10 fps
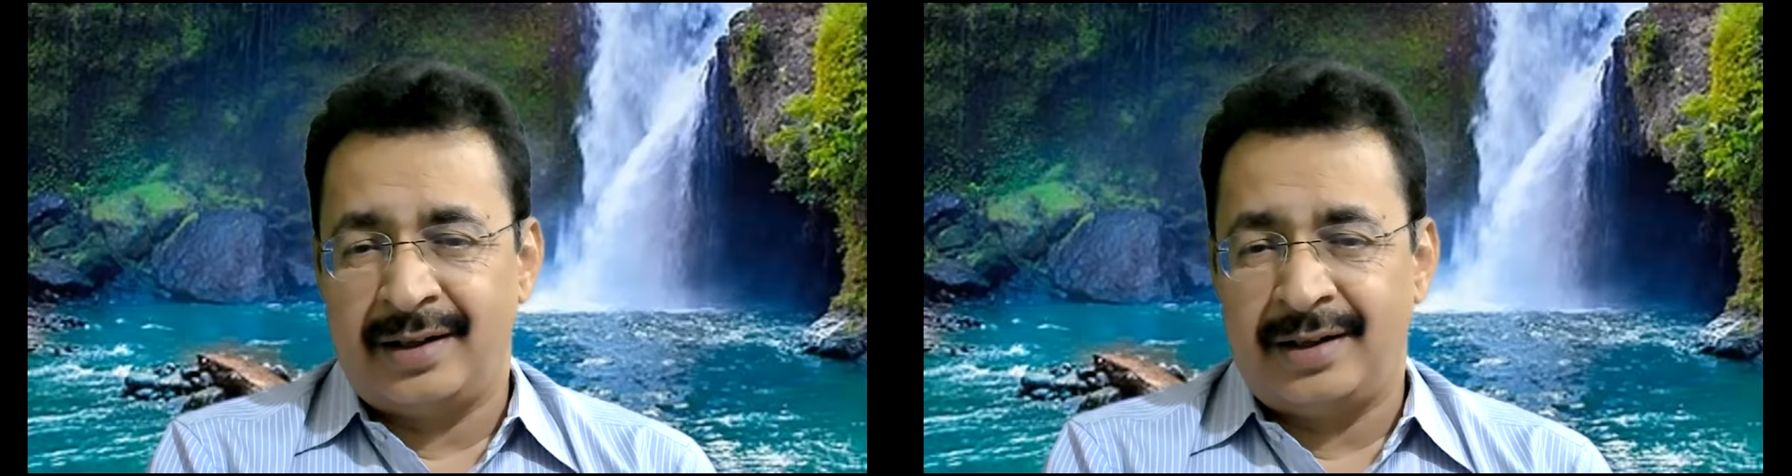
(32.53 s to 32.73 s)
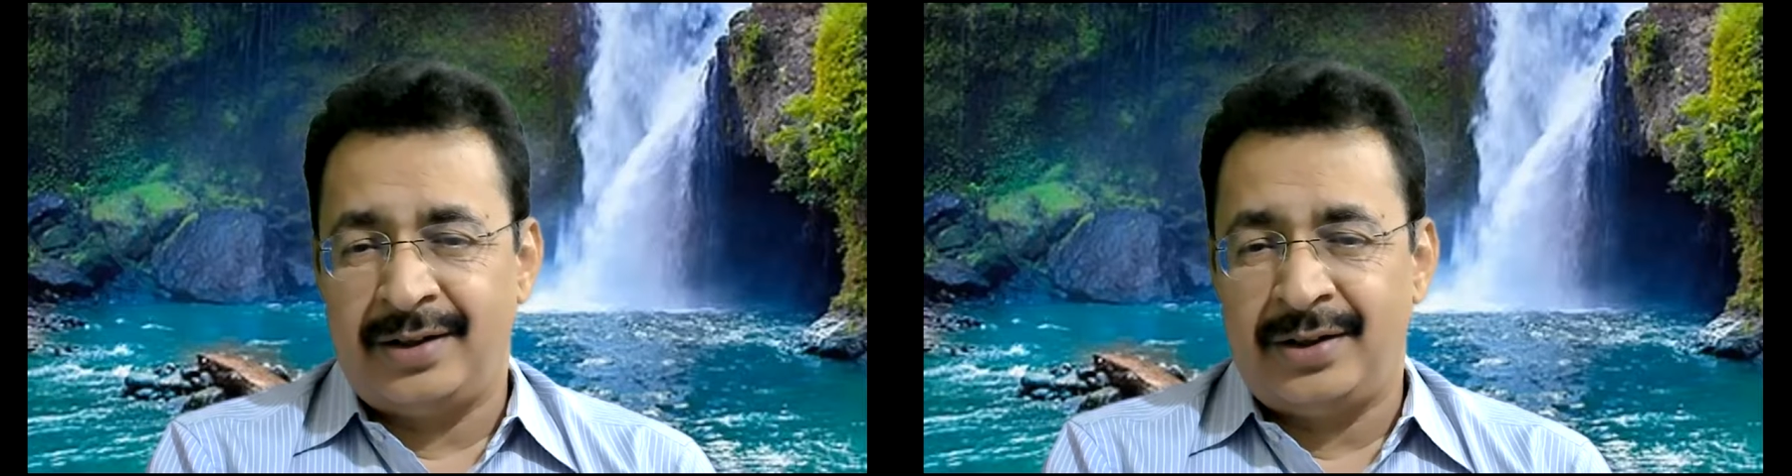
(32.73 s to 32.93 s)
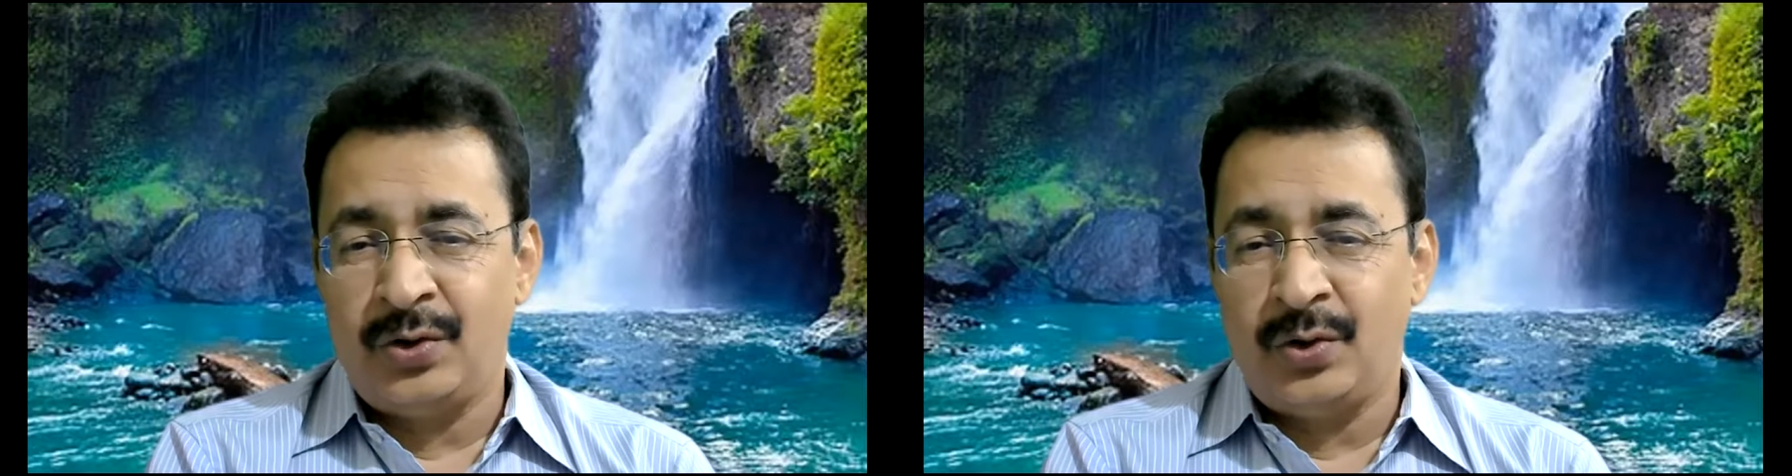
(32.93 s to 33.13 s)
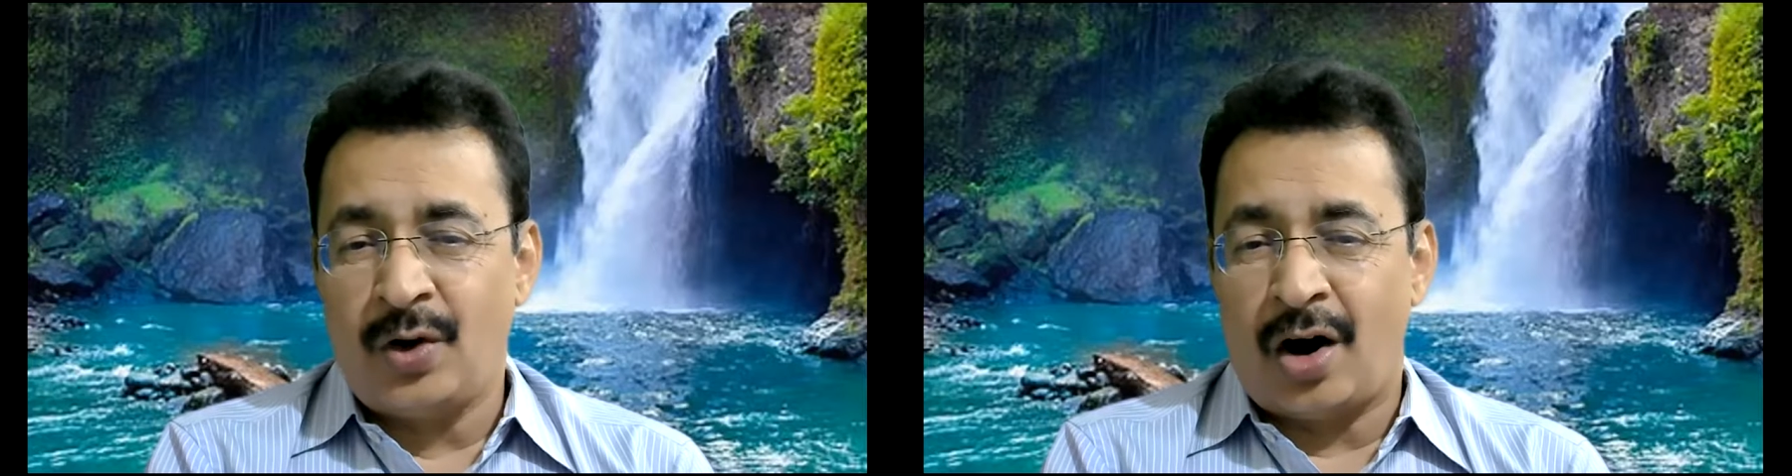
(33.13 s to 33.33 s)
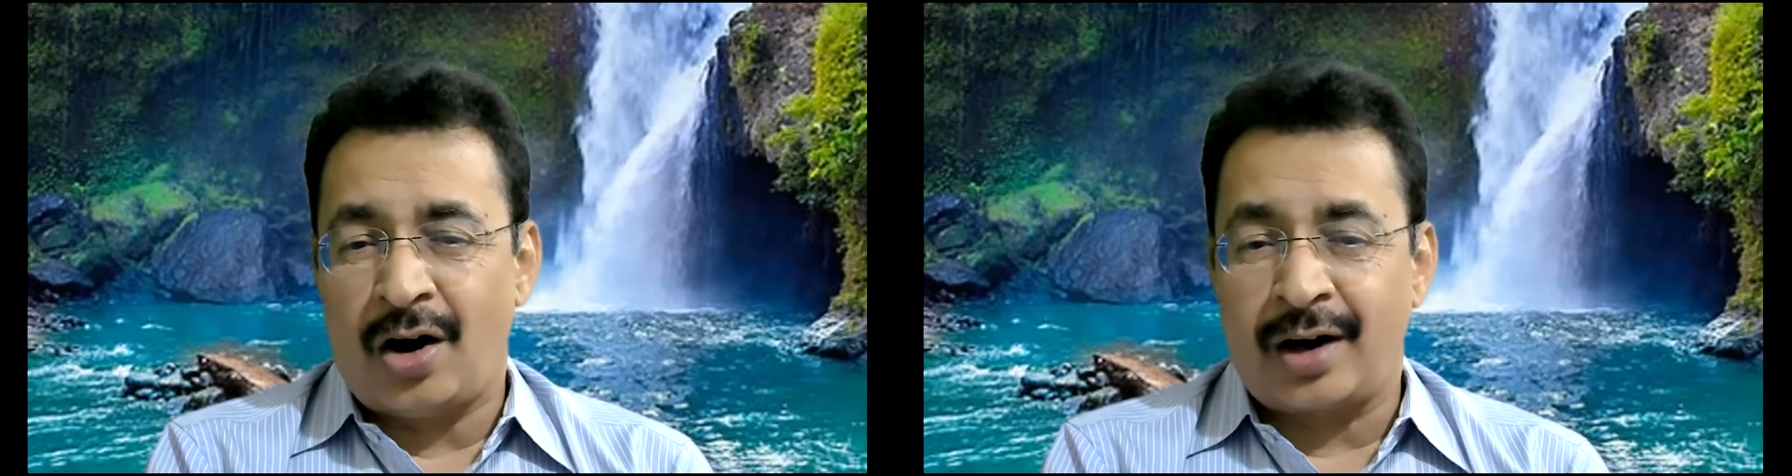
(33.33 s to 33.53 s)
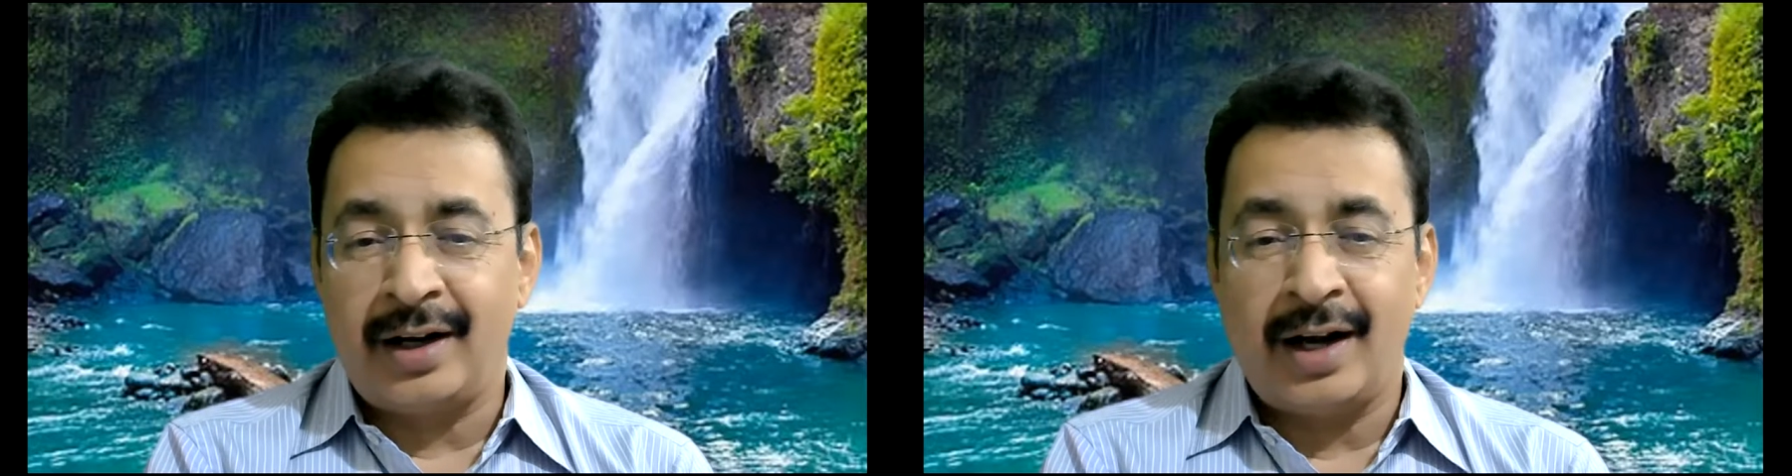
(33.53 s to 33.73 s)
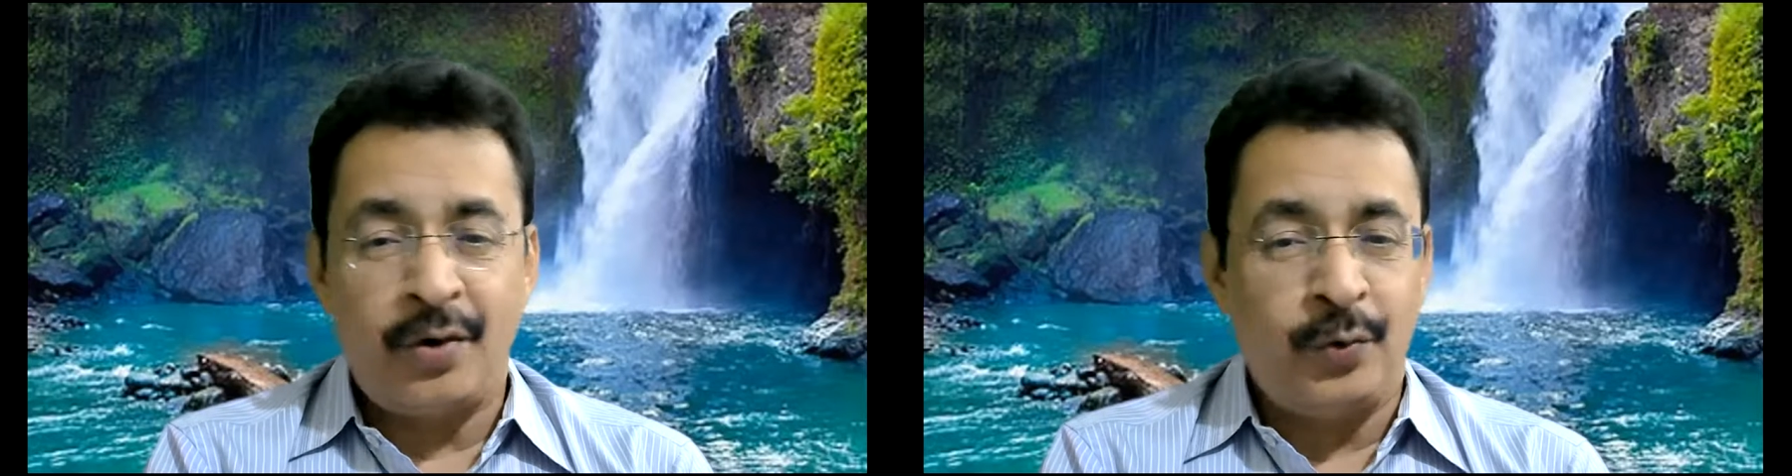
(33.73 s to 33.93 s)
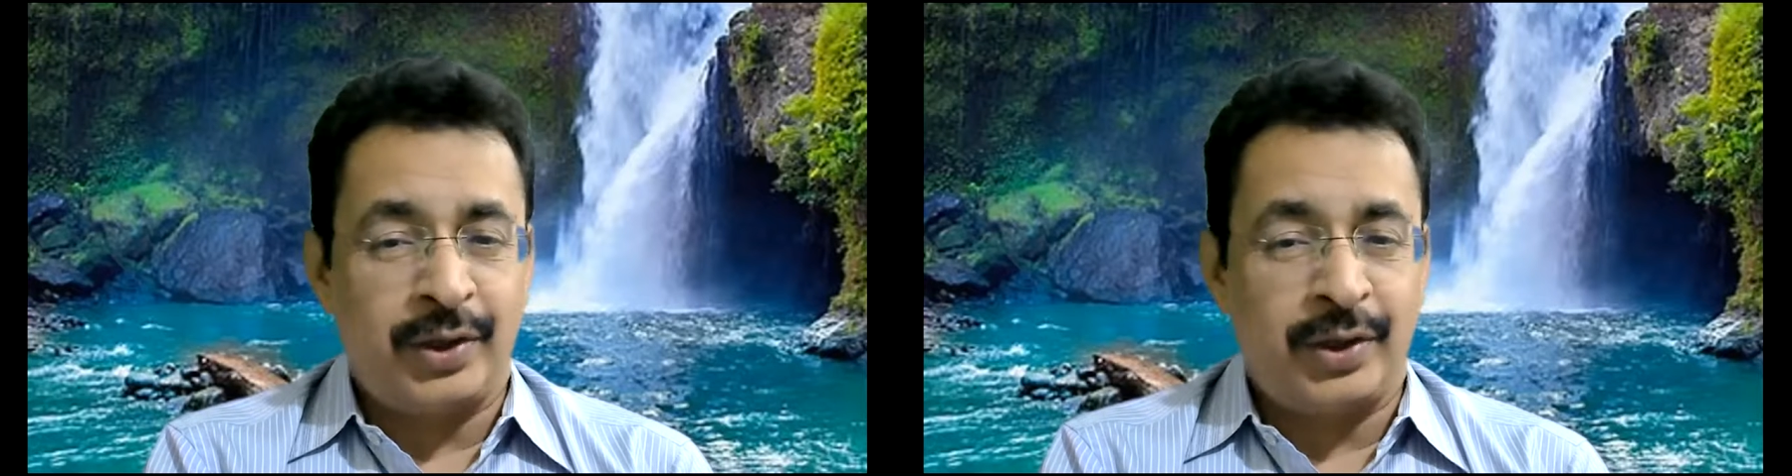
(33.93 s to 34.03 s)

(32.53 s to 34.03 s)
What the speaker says: you are in love